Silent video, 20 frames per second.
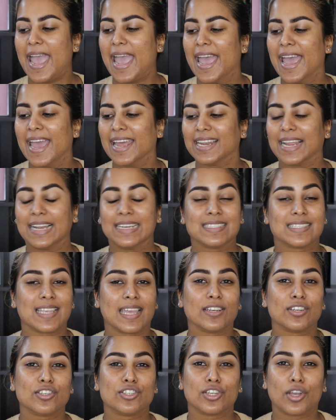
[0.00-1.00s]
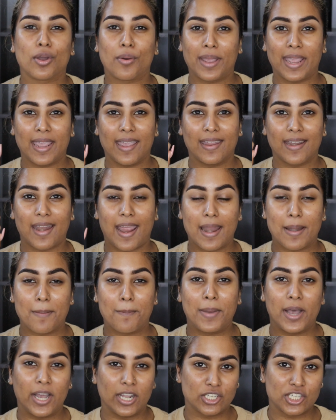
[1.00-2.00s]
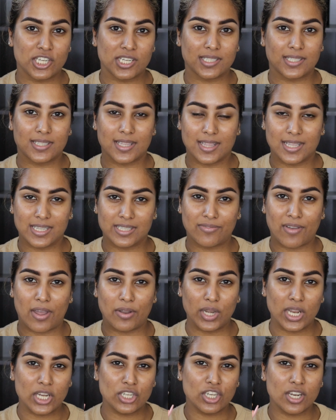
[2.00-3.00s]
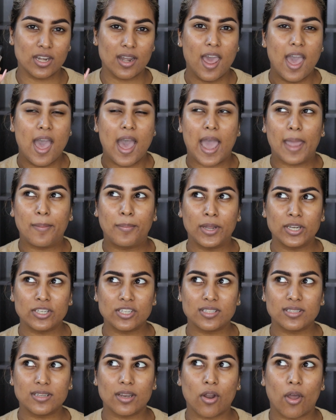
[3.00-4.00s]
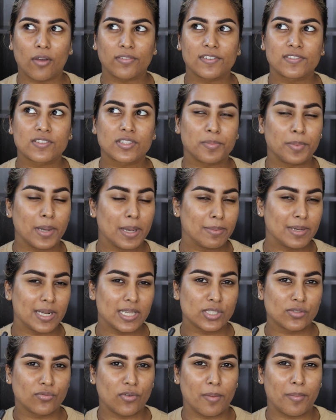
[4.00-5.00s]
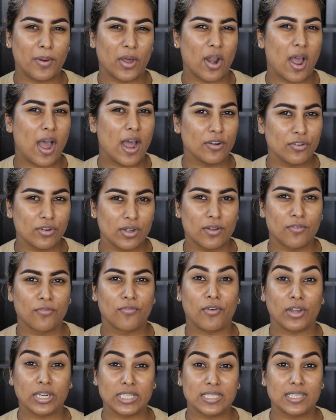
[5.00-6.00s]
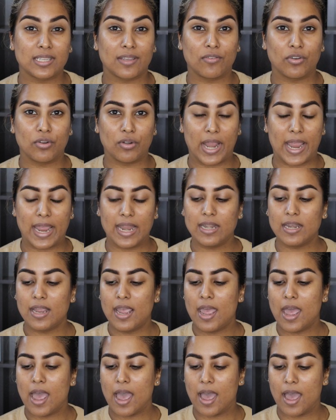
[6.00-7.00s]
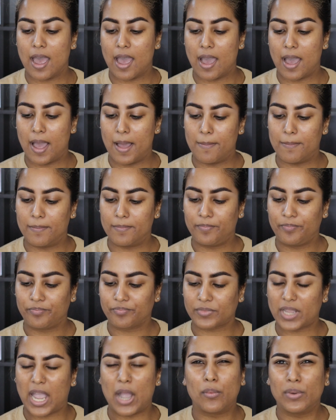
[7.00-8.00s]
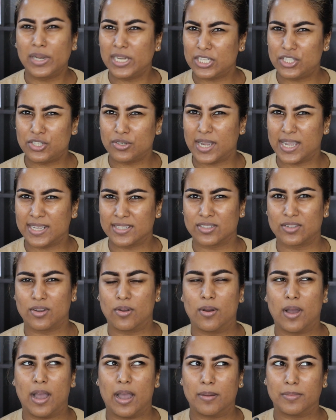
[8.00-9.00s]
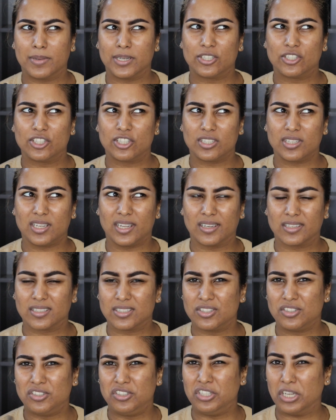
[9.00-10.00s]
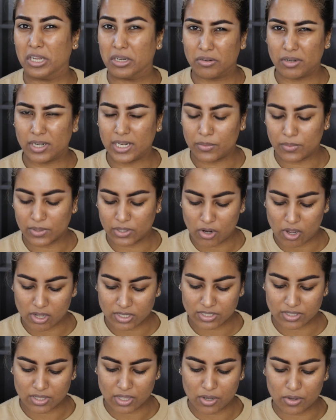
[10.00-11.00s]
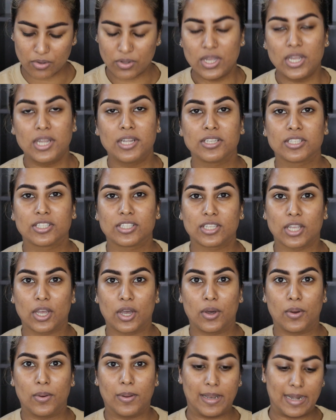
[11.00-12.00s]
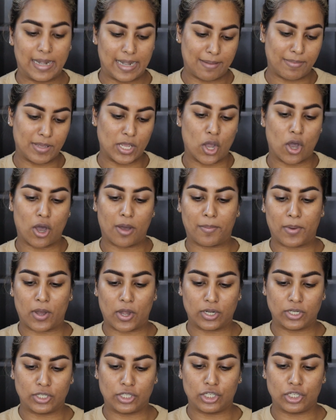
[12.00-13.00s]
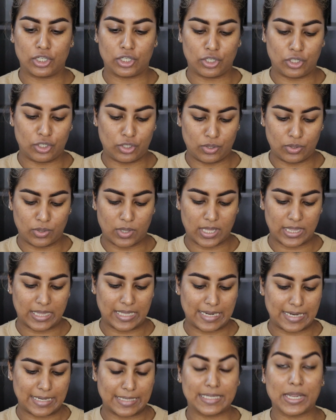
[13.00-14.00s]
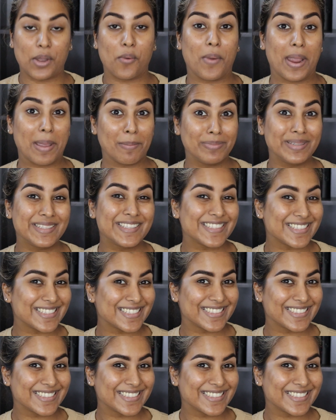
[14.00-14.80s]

And I decided to go ahead and purchase this foundation. I purchased it off of Superbalist for about 147 Rand. I will let you guys know how much it generally would cost though. So let me hop onto the interwebs.